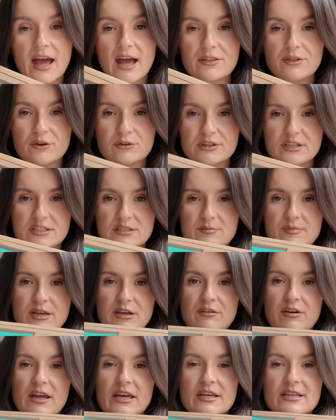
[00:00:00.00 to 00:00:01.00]
I thought this would be
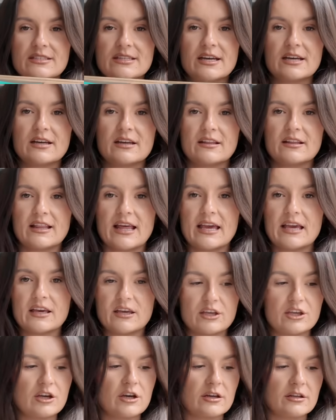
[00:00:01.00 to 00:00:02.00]
great.
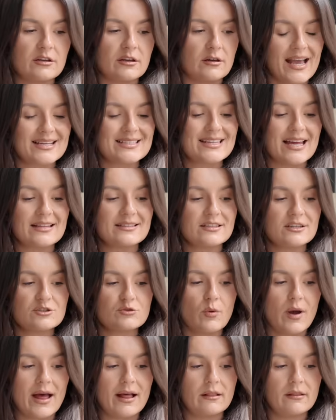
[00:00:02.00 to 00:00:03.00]
Like, you can extend it
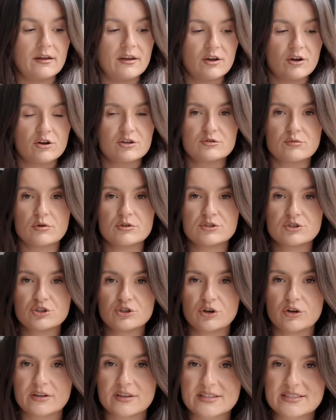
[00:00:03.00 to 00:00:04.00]
as well, because I wasn't
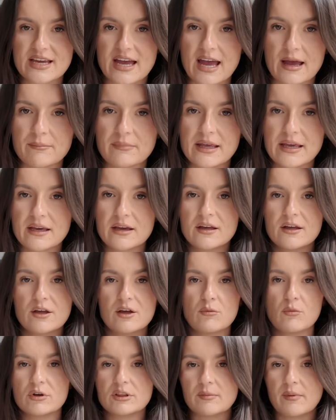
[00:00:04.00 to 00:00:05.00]
sure at the time, like,
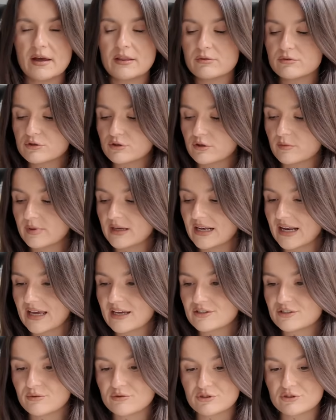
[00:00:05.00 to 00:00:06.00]
what the bath was going to be
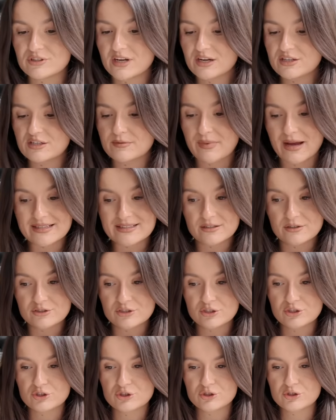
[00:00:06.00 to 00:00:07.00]
like, so it doesn't actually matter,
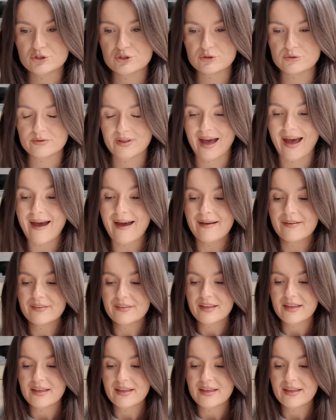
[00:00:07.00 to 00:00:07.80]
because I can just do that.